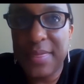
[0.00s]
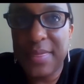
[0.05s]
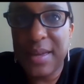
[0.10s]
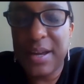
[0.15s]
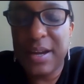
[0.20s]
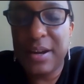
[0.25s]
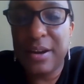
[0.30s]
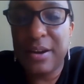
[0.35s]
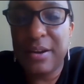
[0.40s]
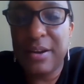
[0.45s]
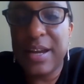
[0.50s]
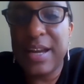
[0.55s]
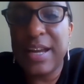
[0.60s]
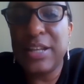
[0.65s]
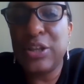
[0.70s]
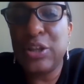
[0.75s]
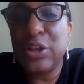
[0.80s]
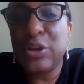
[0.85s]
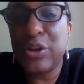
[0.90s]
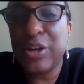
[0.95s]
there
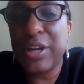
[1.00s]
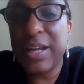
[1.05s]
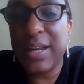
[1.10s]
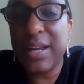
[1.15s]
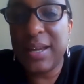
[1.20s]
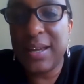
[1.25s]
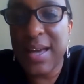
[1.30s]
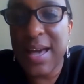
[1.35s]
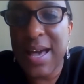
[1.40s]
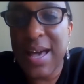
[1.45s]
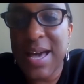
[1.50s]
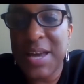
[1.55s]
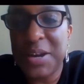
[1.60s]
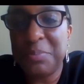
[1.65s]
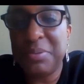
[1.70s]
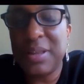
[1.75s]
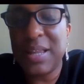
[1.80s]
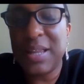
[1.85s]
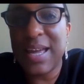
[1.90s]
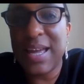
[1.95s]
and learning how to
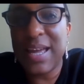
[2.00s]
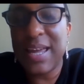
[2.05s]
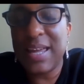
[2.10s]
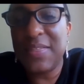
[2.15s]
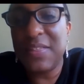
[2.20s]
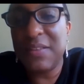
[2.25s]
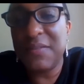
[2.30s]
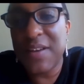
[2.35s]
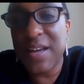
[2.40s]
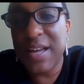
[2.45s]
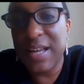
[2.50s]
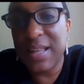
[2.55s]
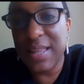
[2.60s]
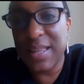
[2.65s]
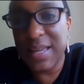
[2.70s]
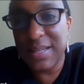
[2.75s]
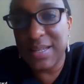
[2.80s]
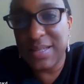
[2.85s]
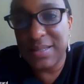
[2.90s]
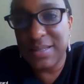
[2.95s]
play the
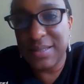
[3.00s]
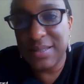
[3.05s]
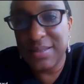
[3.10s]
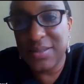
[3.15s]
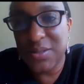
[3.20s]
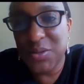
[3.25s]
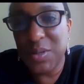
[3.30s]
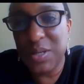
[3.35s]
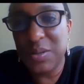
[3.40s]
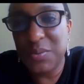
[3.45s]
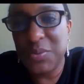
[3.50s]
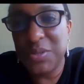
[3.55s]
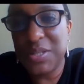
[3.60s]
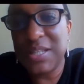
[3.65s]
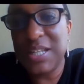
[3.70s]
violin. So he was